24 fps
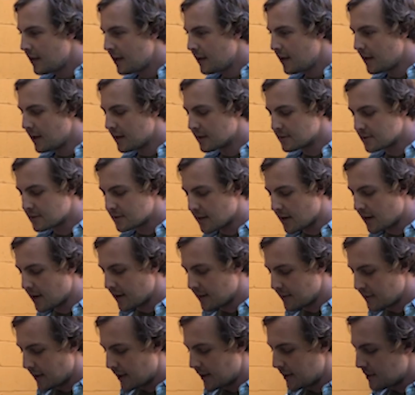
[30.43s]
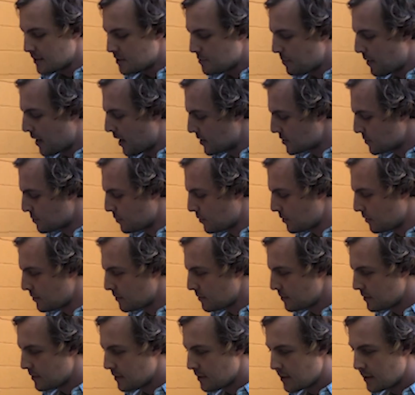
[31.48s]
it is possible,
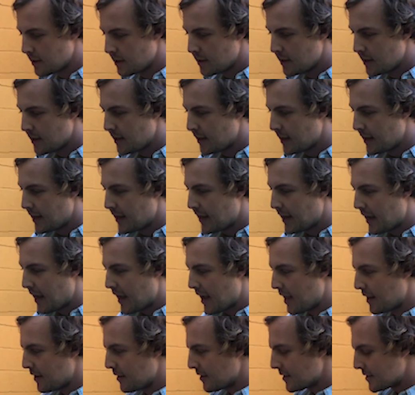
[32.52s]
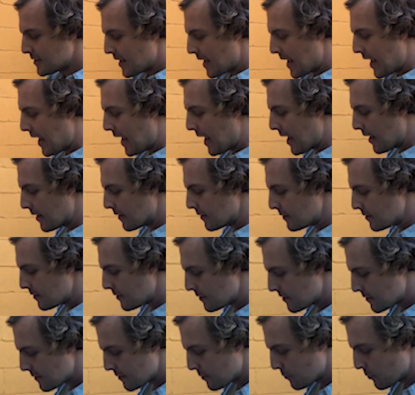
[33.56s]
and this hand,
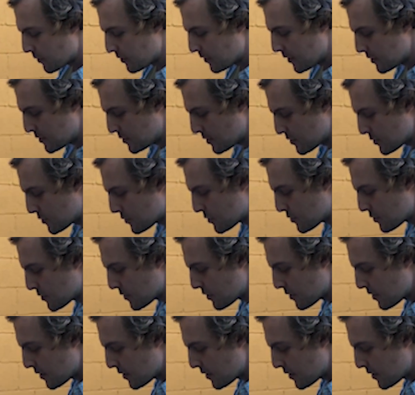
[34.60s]
what this is